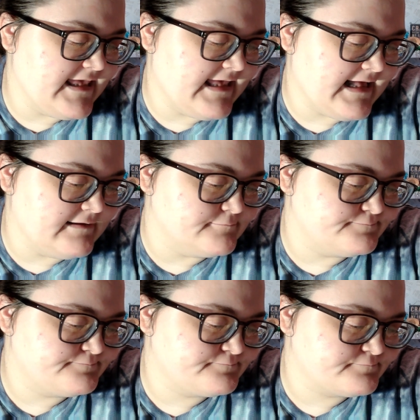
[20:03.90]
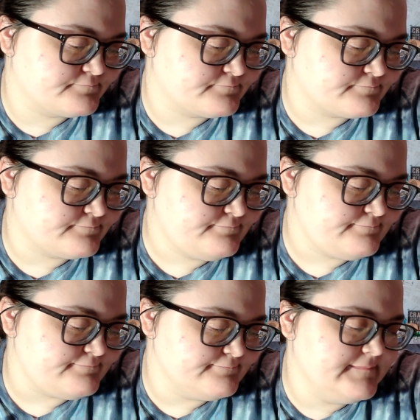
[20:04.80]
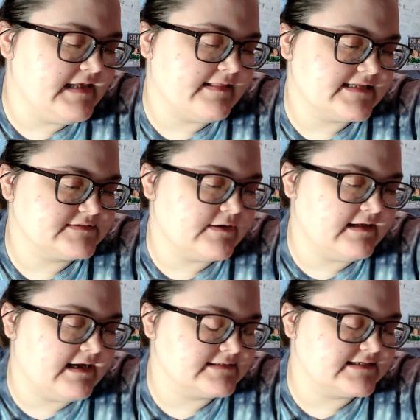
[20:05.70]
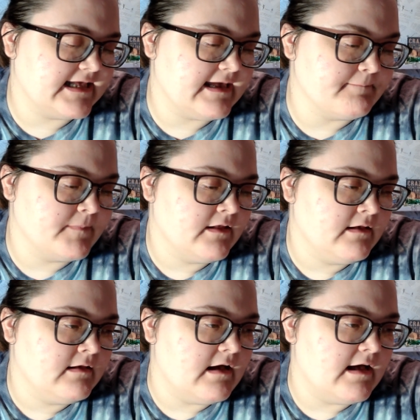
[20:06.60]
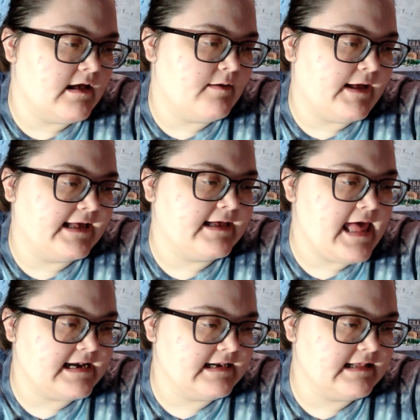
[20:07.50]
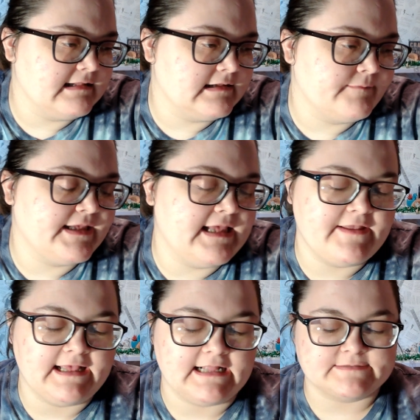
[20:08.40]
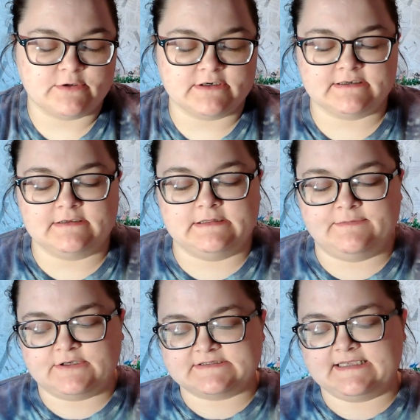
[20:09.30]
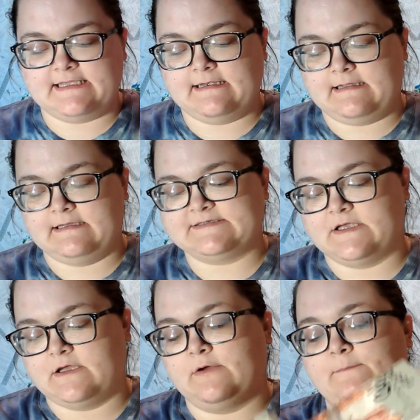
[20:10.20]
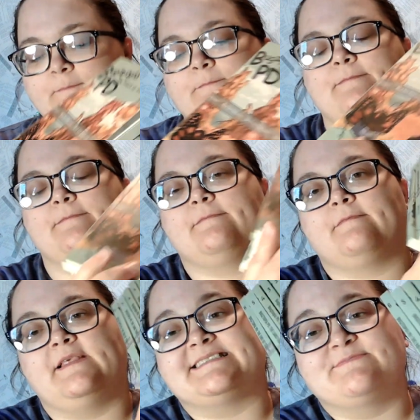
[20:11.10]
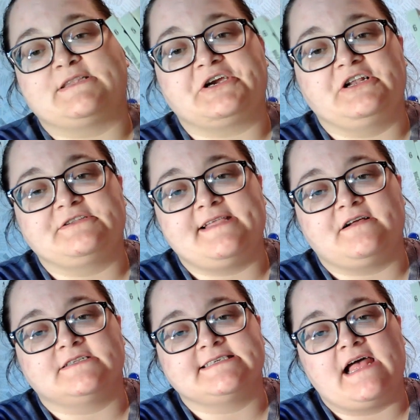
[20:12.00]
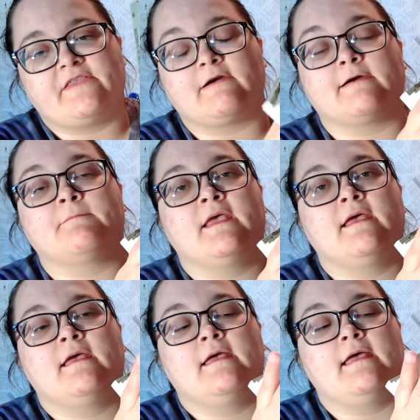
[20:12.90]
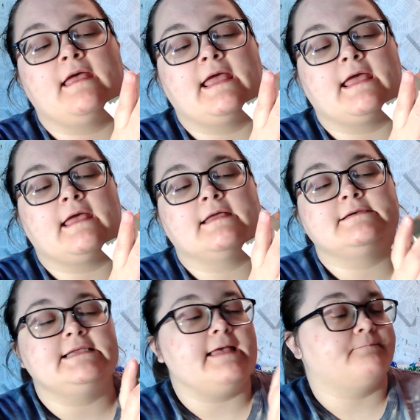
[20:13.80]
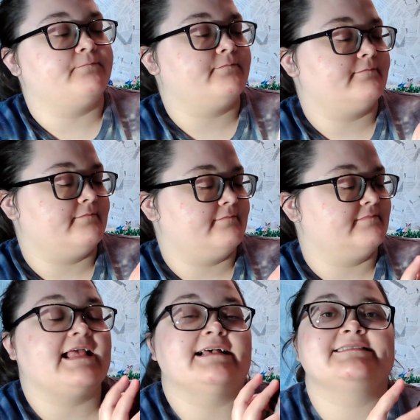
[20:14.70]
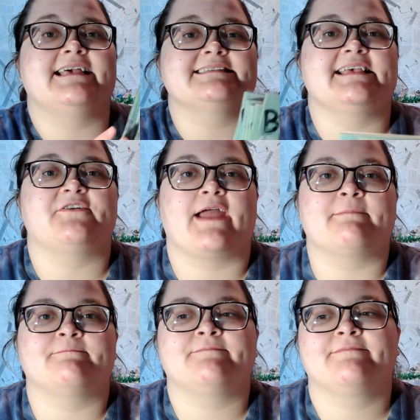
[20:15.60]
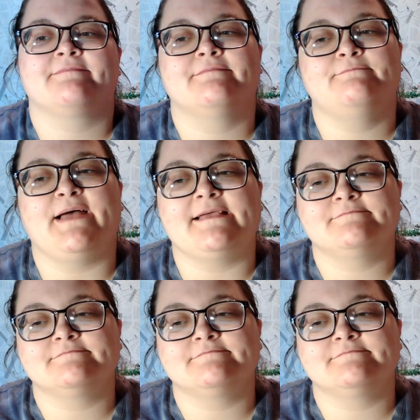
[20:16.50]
yeah. Yeah, that's what I got today. I edited a little bit, and then I got the books in, so this is what they're going to look like all together. And yeah, I'll see you guys later, okay? Bye.